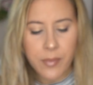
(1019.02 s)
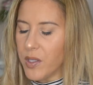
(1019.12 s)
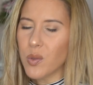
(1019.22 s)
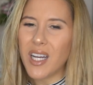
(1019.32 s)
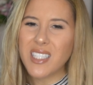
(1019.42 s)

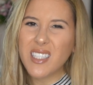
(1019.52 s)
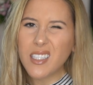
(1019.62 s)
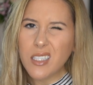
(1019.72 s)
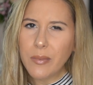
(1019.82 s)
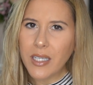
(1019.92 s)
This one has a
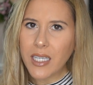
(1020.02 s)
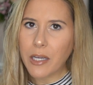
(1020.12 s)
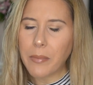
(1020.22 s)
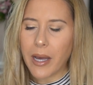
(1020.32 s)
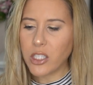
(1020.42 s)
little bit of
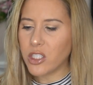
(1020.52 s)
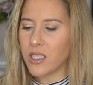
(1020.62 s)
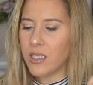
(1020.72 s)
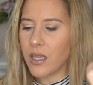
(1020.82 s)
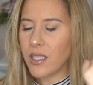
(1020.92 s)
kickback, just
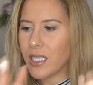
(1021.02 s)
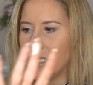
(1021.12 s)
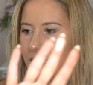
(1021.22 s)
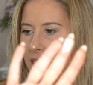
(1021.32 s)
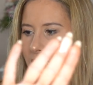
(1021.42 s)
nothing
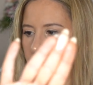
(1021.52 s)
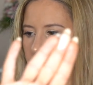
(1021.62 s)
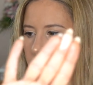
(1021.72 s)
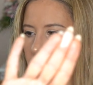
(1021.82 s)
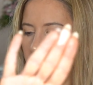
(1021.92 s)

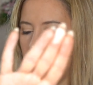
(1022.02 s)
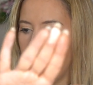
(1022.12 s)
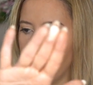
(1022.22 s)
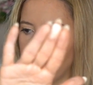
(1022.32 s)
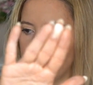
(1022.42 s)
insane.
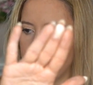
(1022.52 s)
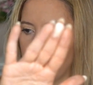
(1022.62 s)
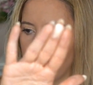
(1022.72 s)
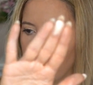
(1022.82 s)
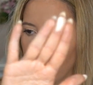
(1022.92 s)
This is
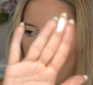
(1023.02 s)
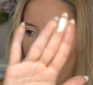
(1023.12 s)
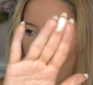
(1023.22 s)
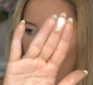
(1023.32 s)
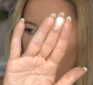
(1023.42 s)
the
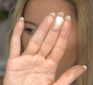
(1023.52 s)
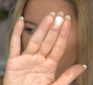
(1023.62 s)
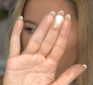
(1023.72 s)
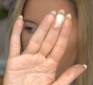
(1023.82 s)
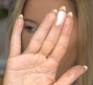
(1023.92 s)
color.